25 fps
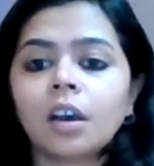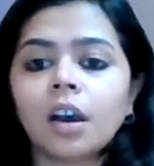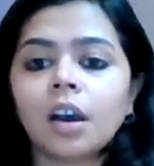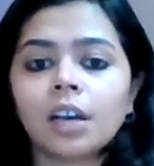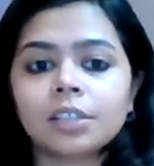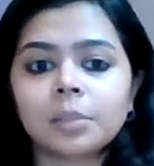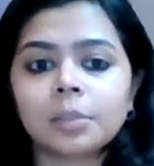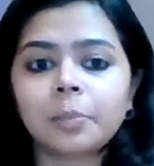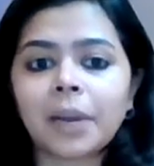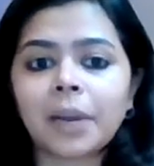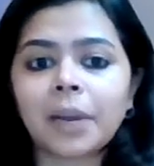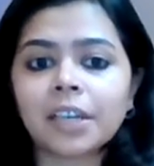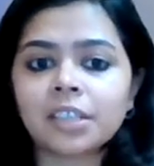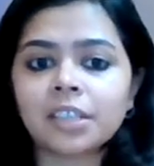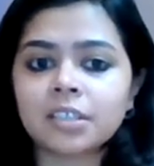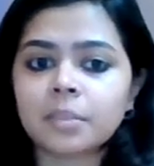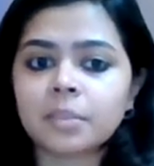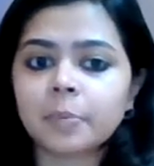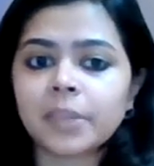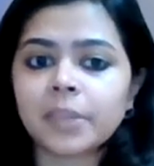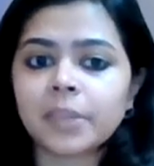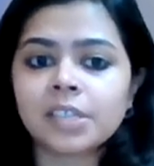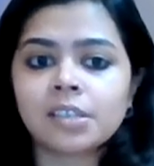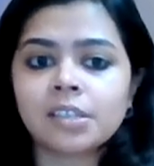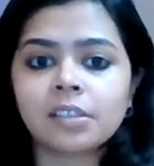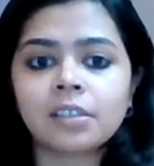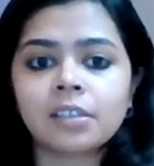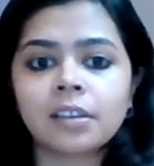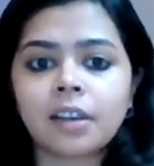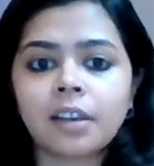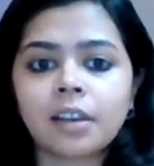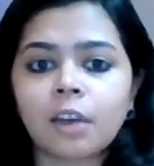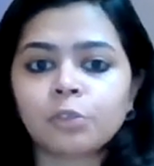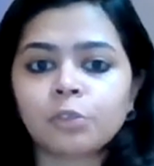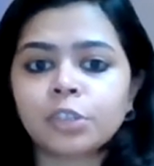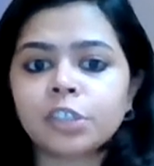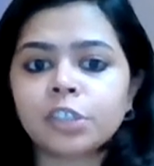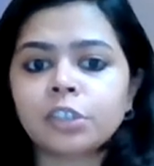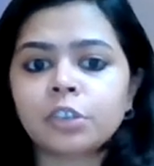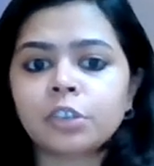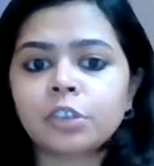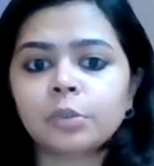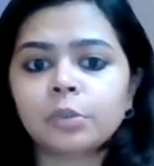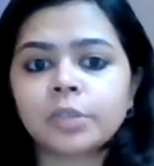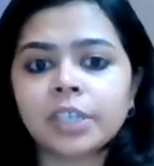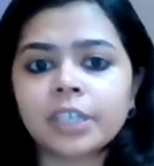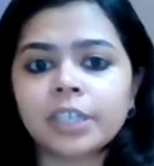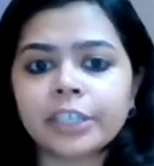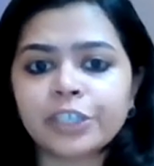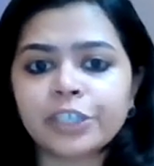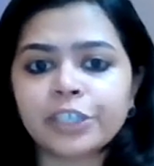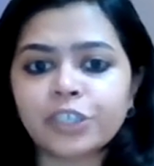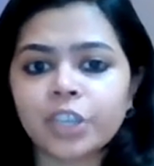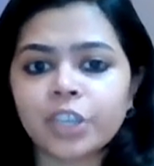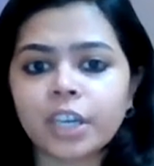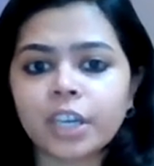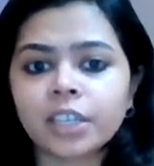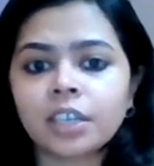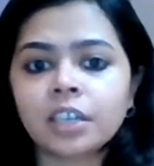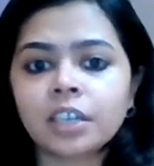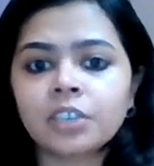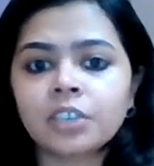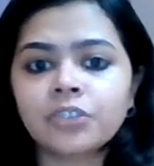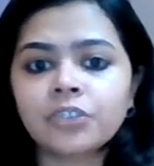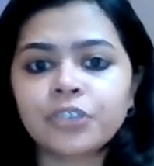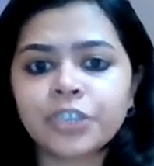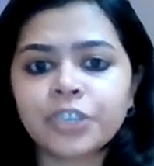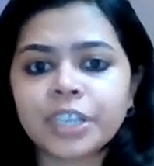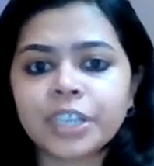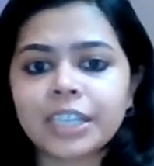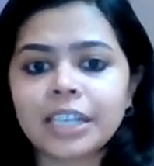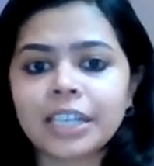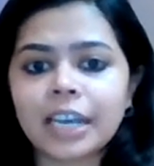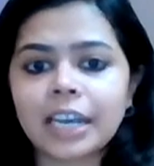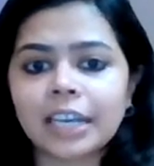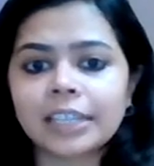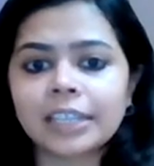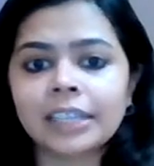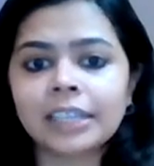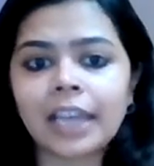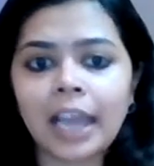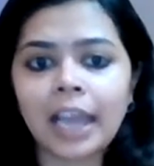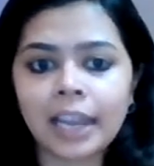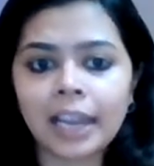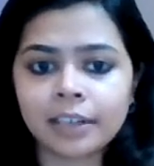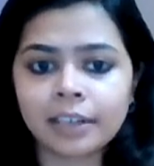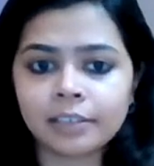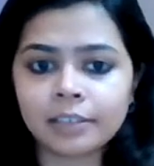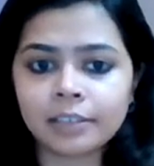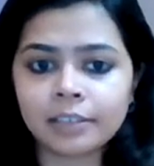Other participants in the round included Ishana, Treeline, and